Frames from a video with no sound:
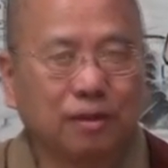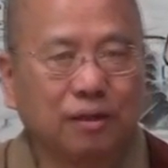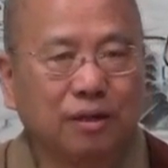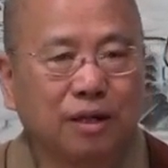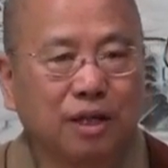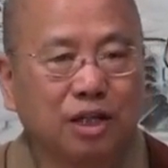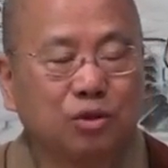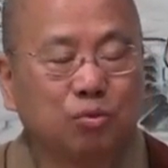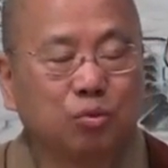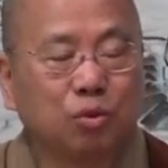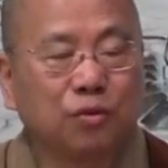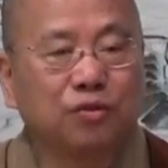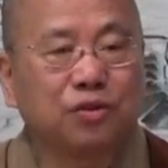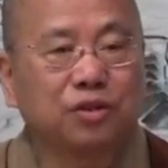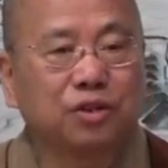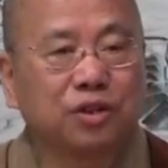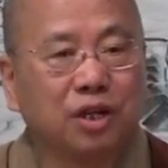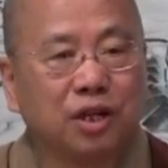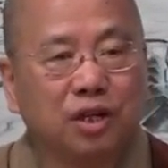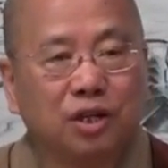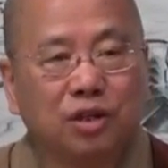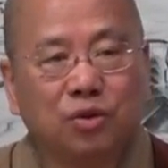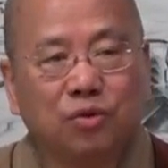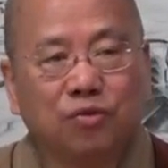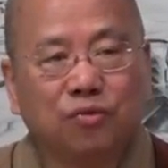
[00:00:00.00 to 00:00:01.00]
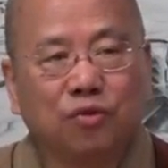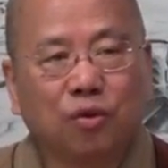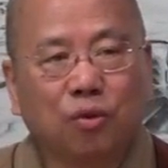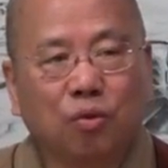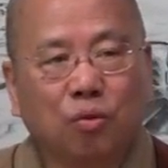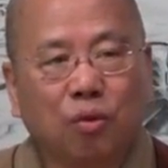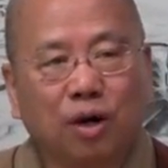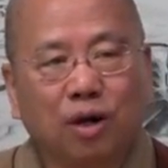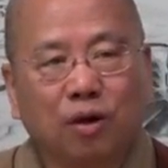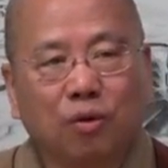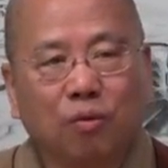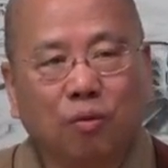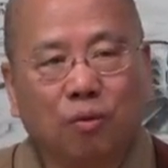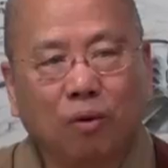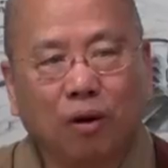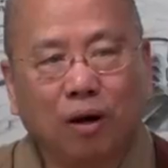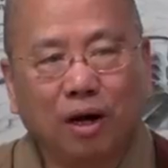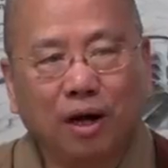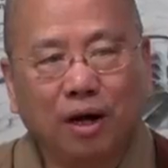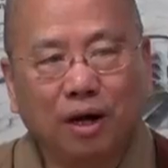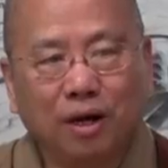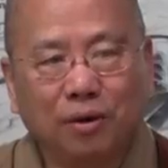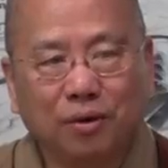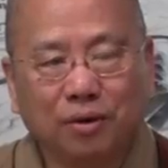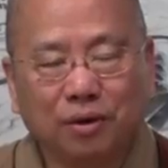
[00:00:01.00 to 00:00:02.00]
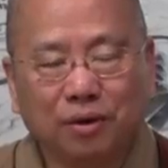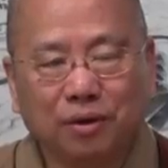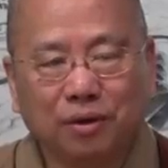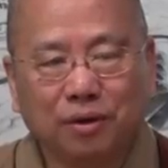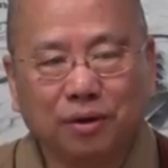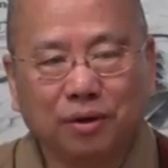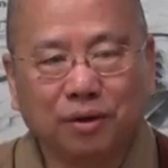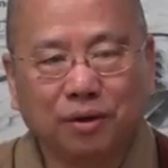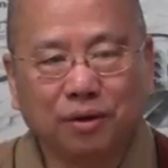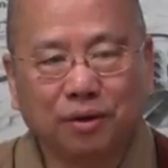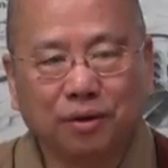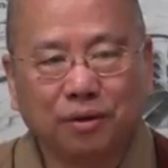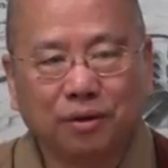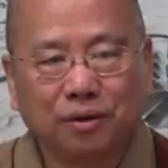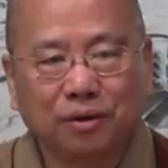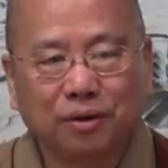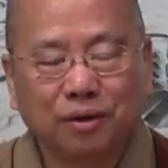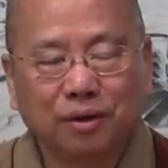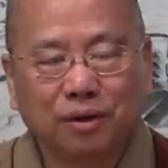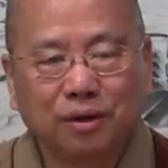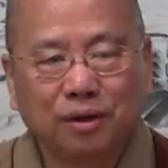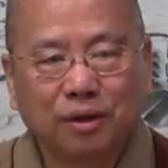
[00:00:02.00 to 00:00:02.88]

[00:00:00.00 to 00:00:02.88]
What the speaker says: unless we've seen you for quite a while in here.